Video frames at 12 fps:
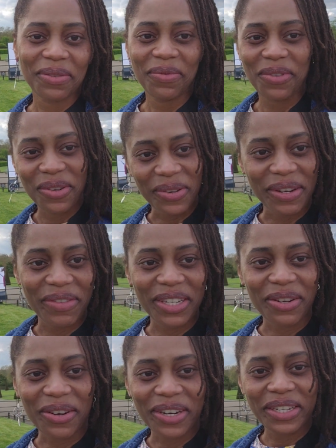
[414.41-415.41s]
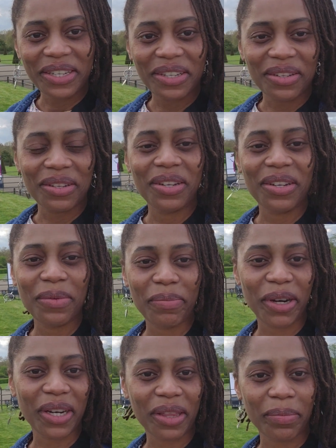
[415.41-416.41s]
Queen Victoria's
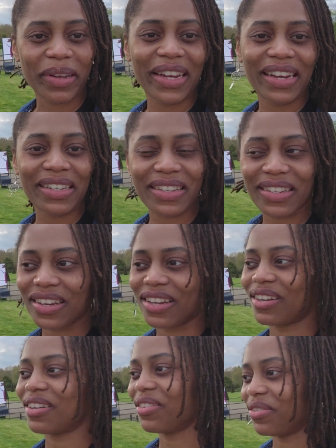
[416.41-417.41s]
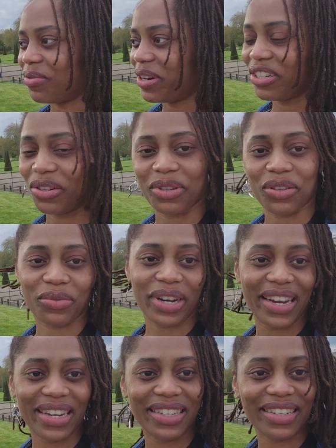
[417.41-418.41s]
birthplace, where she was
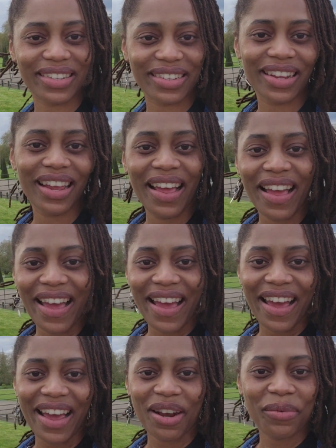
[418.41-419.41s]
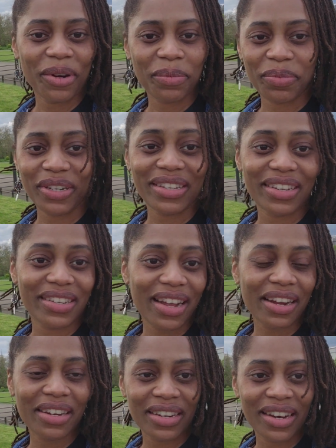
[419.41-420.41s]
raised, and where Princess
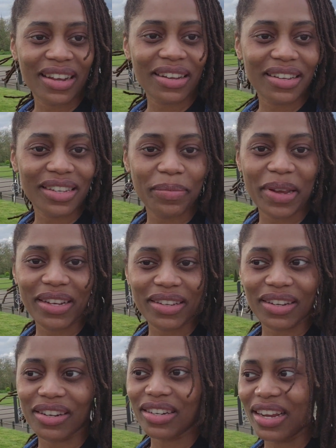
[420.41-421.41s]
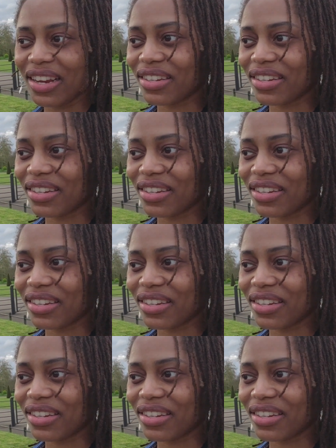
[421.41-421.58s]
Diana spent her days, her